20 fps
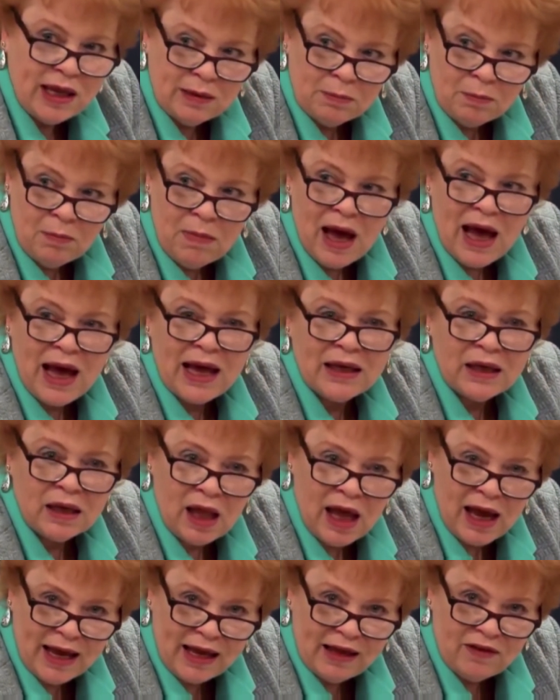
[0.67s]
my life
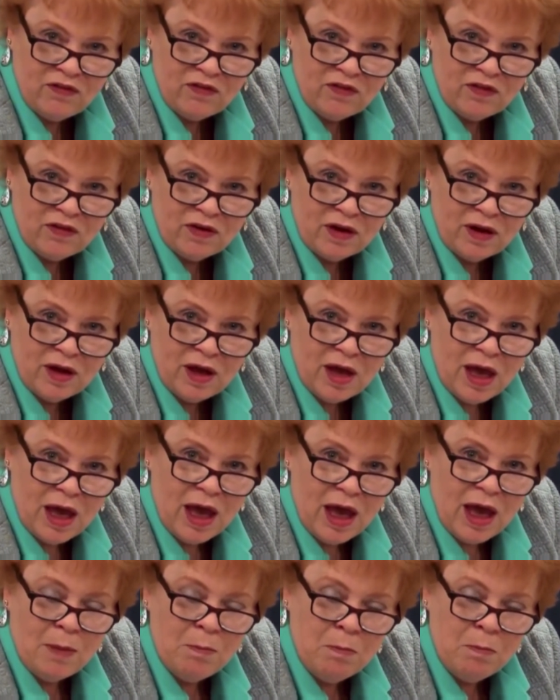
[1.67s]
met
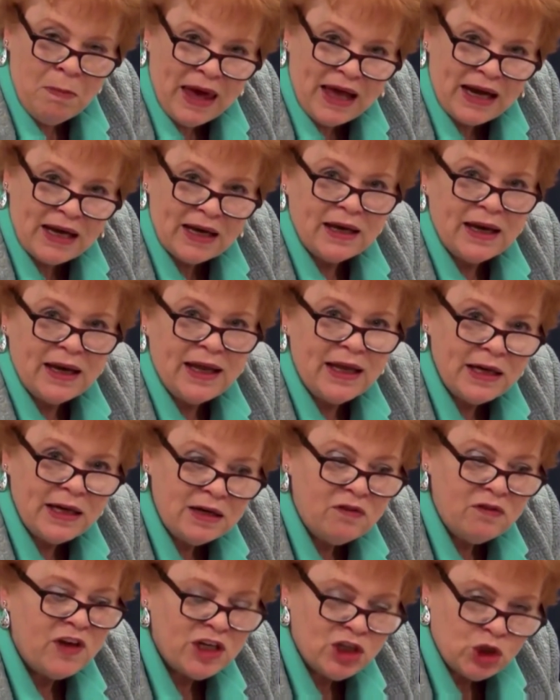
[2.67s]
an
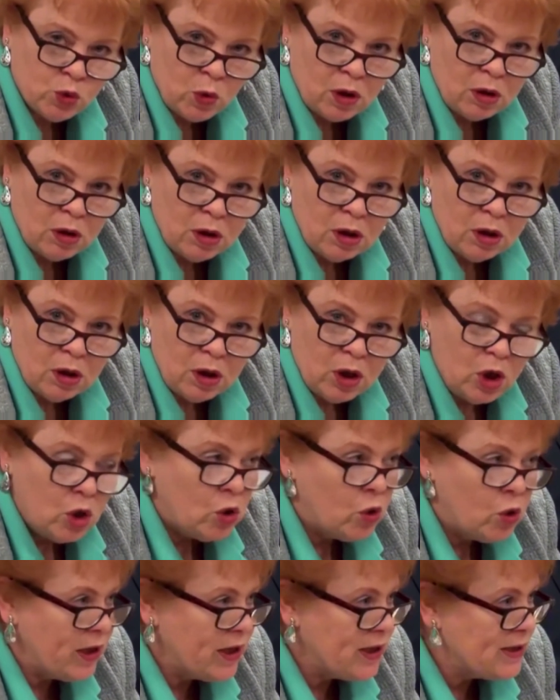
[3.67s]
individual who is